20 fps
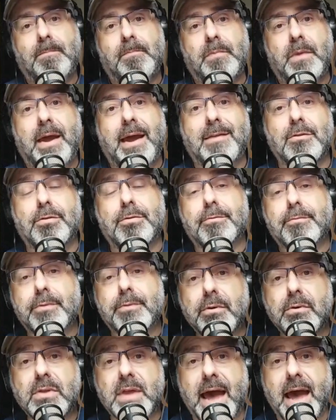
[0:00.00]
And
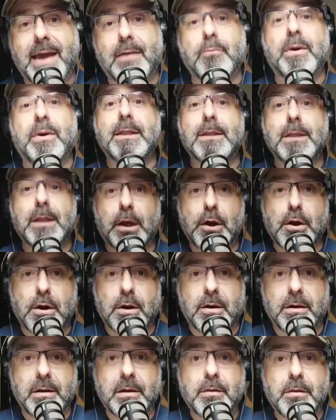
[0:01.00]
through that, we
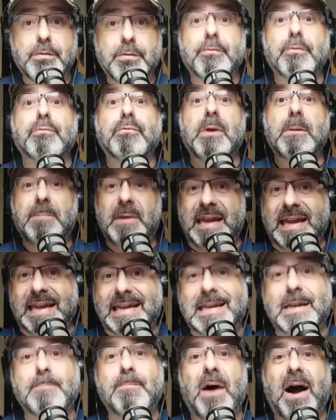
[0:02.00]
learn through
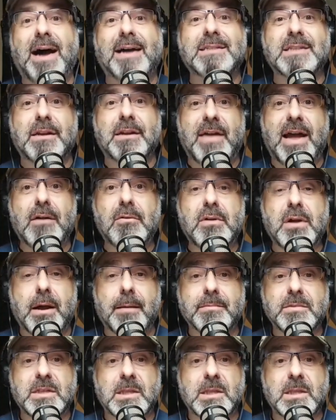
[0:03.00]
repeated positive outcomes.